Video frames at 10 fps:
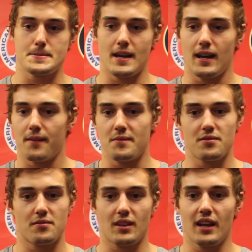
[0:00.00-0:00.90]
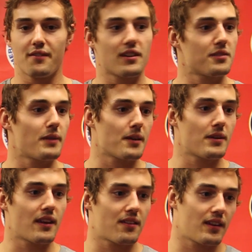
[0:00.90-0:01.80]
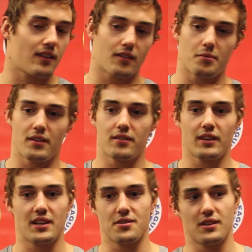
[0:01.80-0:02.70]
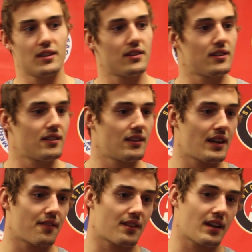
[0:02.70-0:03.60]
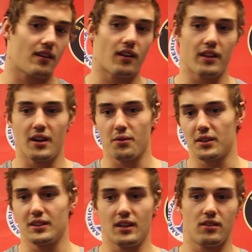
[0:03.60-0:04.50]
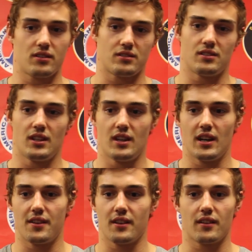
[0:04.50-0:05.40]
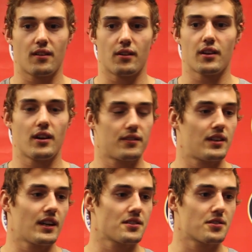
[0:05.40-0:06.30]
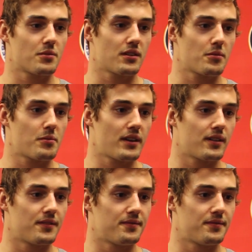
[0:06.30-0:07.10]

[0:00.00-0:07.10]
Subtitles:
it was kind of an experiment, I think, a little bit of the scheduling, everything, how all that worked out, and I think going on to next year will be a little bit better.